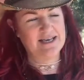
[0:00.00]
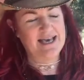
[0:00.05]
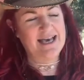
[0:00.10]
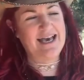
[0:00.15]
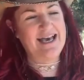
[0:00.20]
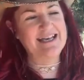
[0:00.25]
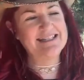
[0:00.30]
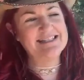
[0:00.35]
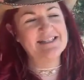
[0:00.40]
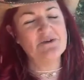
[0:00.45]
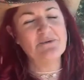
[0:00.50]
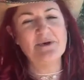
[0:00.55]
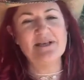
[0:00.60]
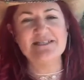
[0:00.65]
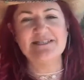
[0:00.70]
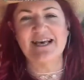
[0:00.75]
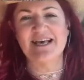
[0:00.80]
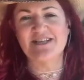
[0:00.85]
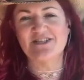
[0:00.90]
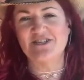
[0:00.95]
it's almost
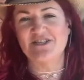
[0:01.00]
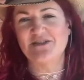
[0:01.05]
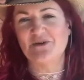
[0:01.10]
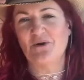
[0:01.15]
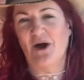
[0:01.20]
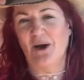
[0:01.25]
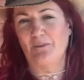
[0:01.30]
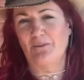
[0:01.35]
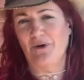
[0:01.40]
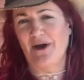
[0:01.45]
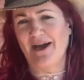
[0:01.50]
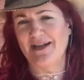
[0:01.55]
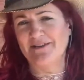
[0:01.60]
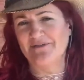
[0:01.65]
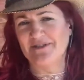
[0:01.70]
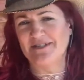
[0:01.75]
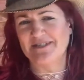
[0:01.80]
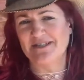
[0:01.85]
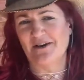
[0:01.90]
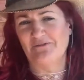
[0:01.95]
like she's quite proud of
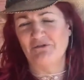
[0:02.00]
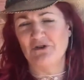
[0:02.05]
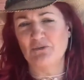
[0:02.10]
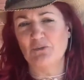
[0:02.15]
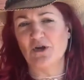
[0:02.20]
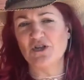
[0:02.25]
herself with what